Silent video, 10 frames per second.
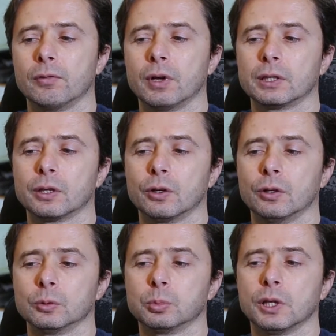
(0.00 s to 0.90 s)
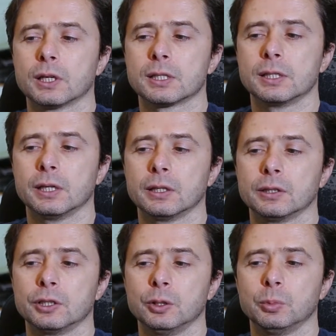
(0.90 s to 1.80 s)
that on plus
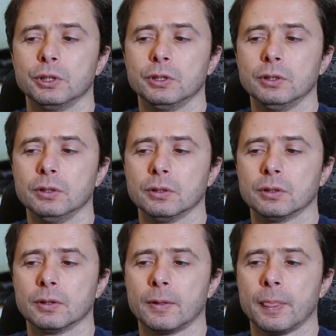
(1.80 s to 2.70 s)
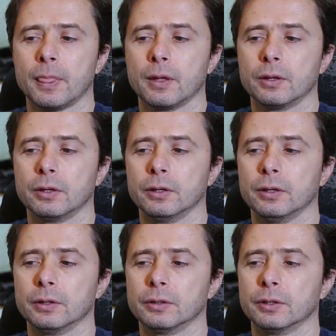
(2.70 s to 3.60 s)
10 dB
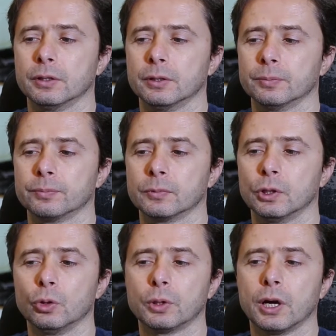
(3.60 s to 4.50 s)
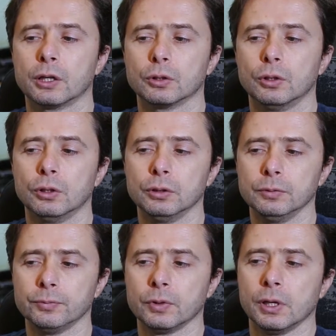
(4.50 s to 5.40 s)
and low cut
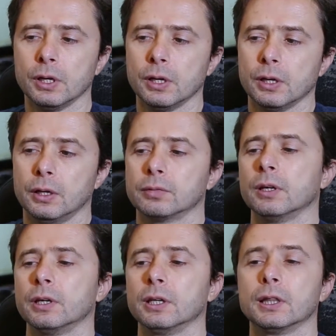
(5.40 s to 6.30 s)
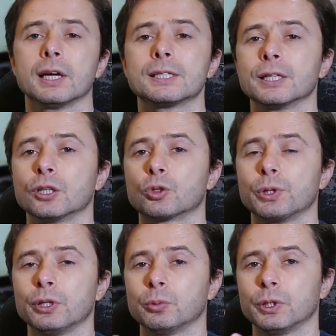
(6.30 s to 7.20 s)
on. It lights in
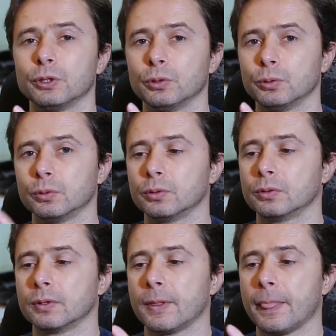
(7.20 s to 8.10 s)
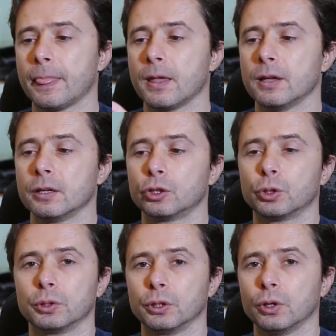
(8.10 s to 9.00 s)
green when you
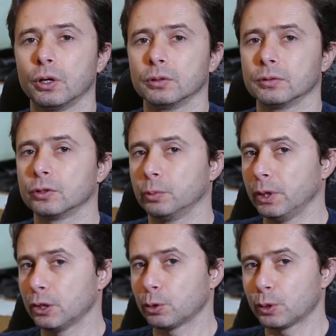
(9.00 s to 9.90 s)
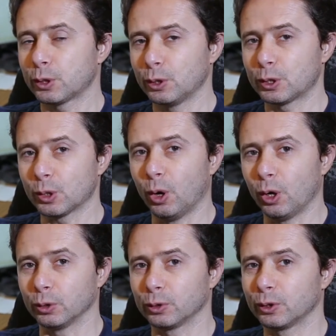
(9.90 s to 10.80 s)
turn it on, so make sure it's
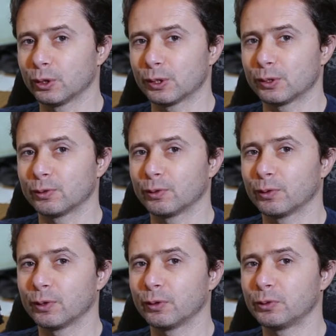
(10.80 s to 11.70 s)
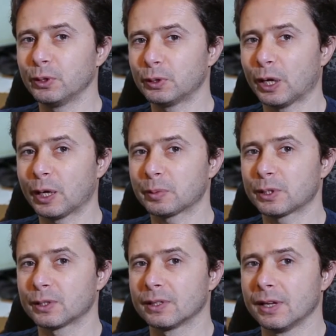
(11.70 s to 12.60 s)
on, because a few
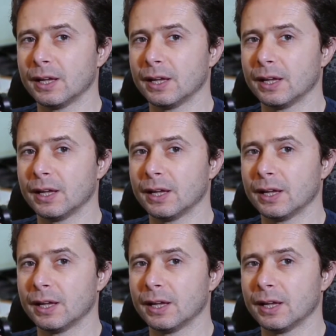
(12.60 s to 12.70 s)
times